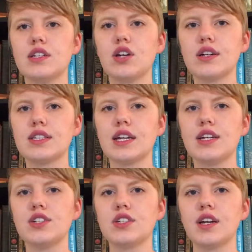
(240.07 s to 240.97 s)

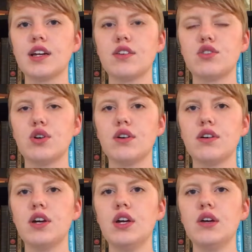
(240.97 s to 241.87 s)
intoxication, and
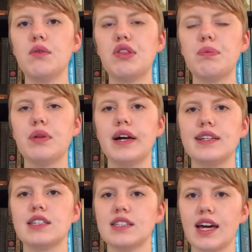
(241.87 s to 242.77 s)
control, with the
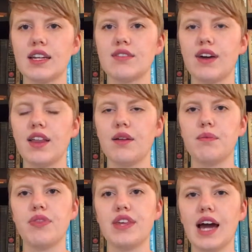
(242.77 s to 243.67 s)
plants that satisfy
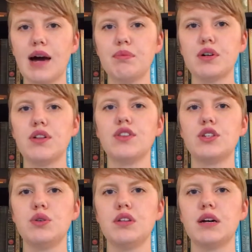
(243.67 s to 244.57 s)
them, the apple, the
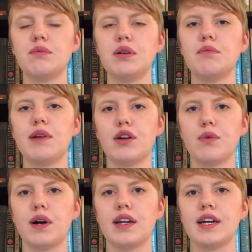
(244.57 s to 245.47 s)
tulip,
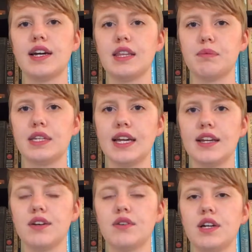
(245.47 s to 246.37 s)
marijuana, and the
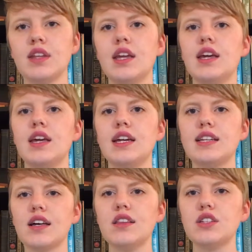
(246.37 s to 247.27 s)
potato. In
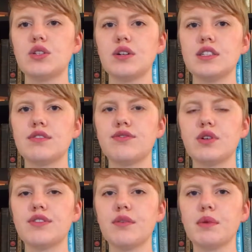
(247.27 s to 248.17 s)
telling the stories of
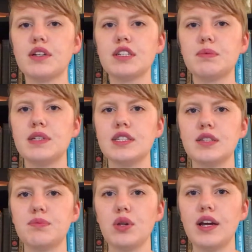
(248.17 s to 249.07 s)
4 familiar
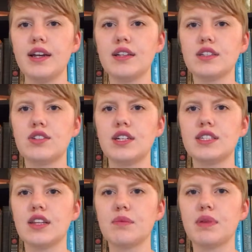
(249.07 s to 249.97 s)
species, Pollan
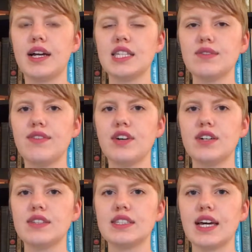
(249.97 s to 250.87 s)
illustrates how the plants have
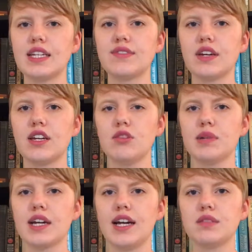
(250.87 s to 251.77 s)
evolved to satisfy
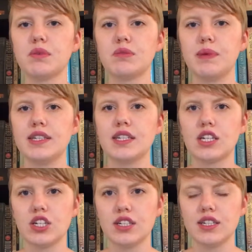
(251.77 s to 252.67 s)
humankind's most
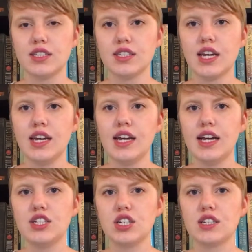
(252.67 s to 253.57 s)
basic yearnings.
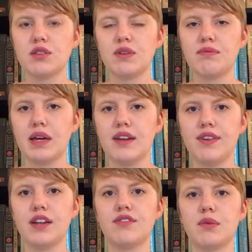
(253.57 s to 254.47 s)
And just as we've
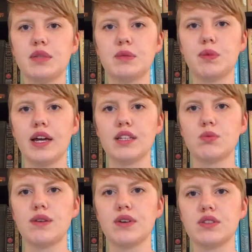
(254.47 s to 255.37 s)
benefited from these plants,
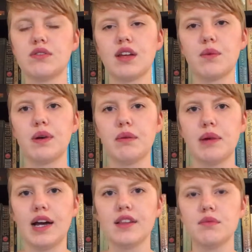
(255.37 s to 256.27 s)
we have also done well
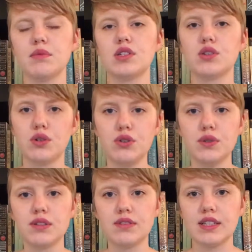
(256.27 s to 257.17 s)
by them. So
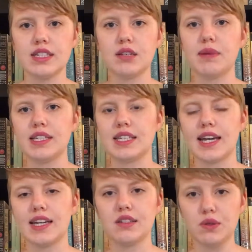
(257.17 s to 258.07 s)
who is really
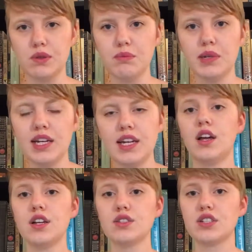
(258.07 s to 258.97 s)
domesticating whom?
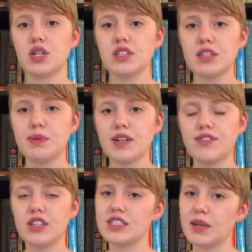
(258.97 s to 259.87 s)
So I chose this book
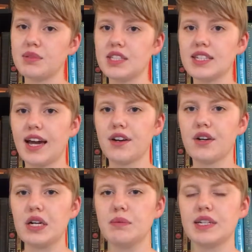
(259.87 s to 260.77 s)
for the substance
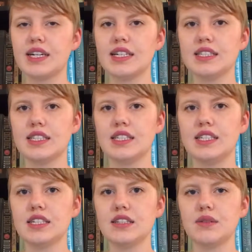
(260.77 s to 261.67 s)
category because it's
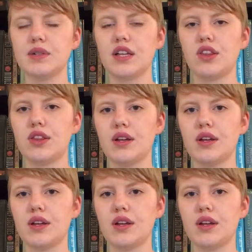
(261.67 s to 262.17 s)
dealing with